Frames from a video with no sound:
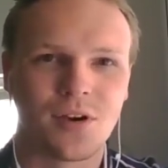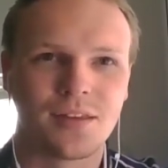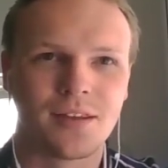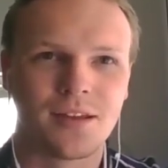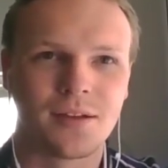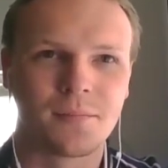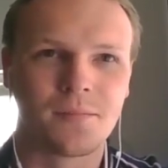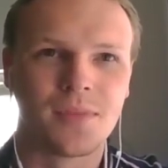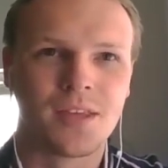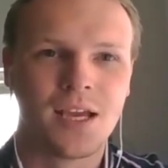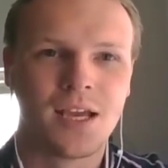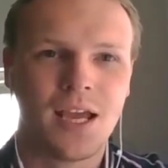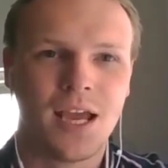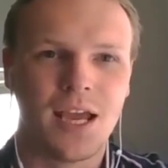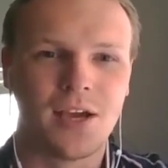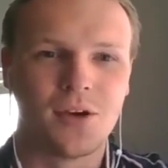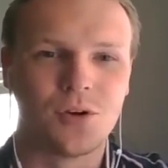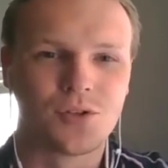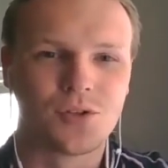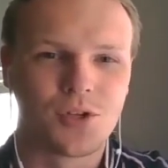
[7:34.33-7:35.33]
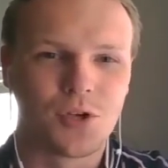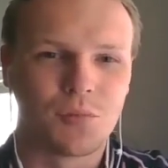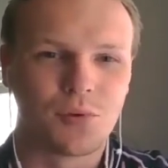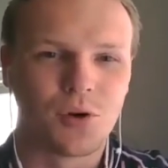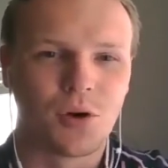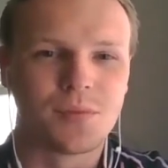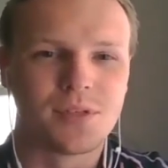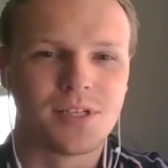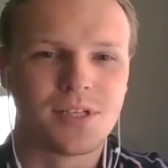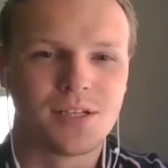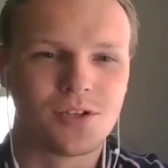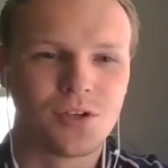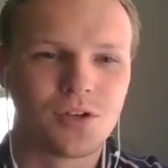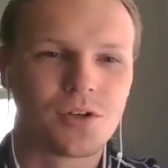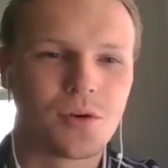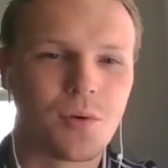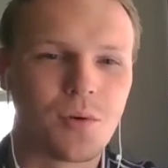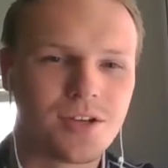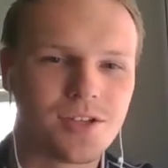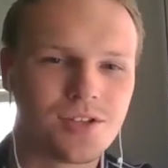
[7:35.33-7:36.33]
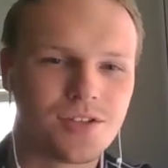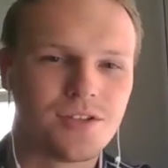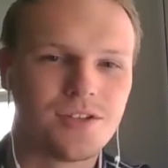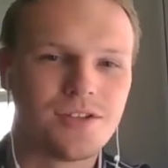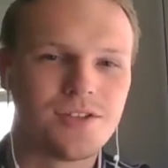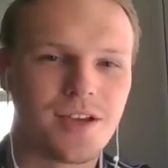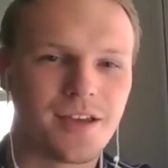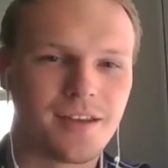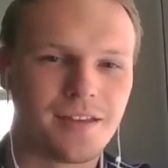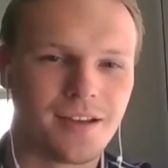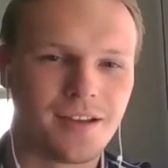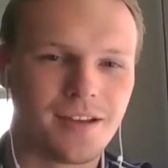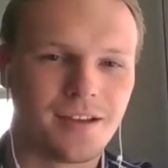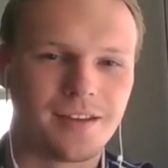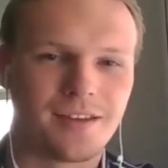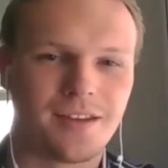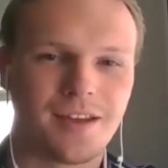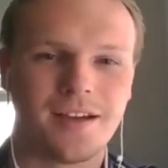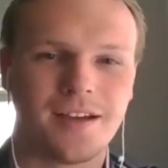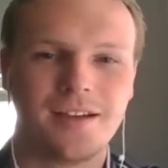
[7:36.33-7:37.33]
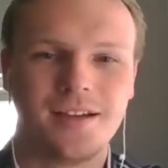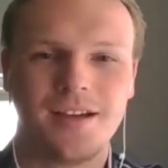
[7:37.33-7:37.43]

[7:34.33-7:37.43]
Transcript: I think it also prompted good questions. I think that,